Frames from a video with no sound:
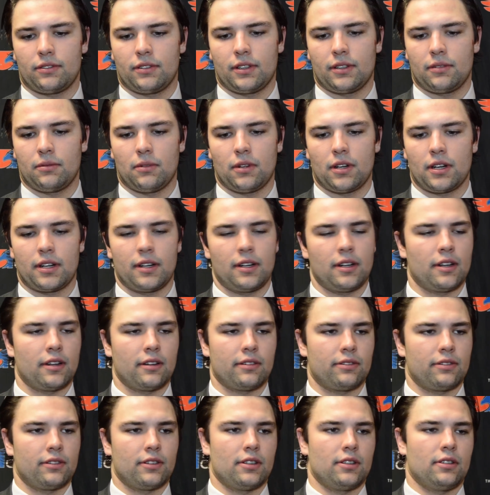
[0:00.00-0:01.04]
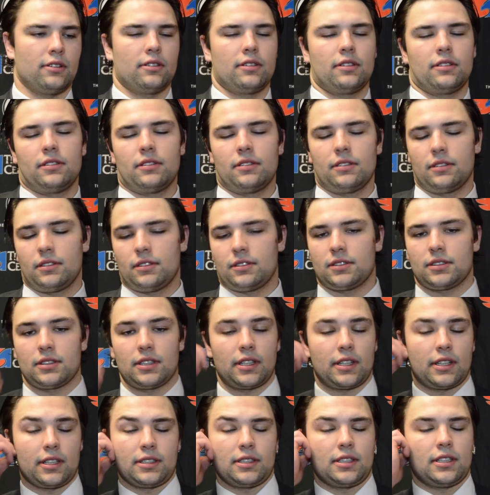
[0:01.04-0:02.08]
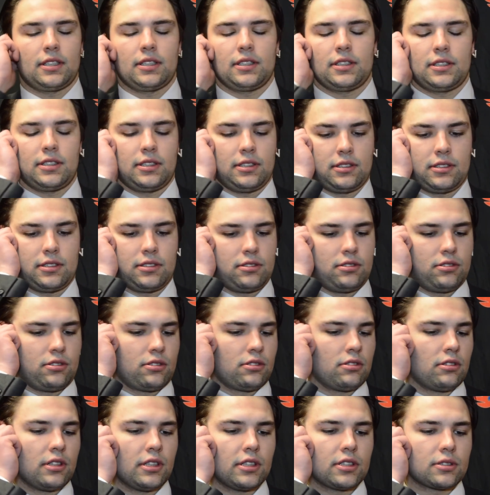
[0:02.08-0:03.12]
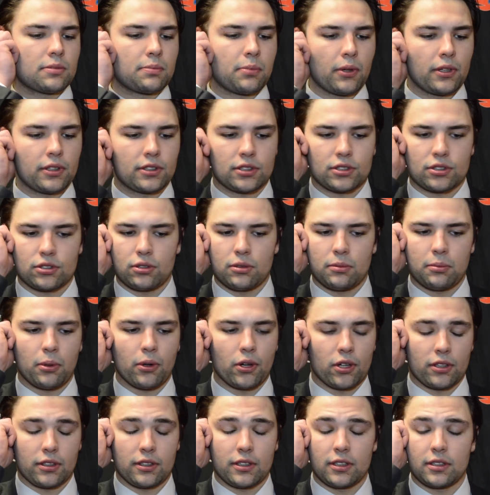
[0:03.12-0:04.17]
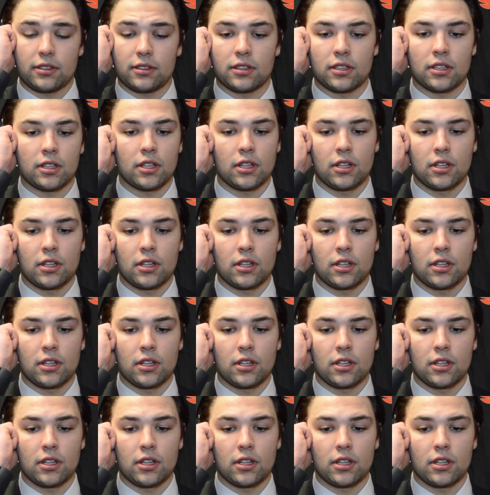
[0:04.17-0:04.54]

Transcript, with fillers: We didn't want it enough, you know. And it's like I said, this is these points are so important, and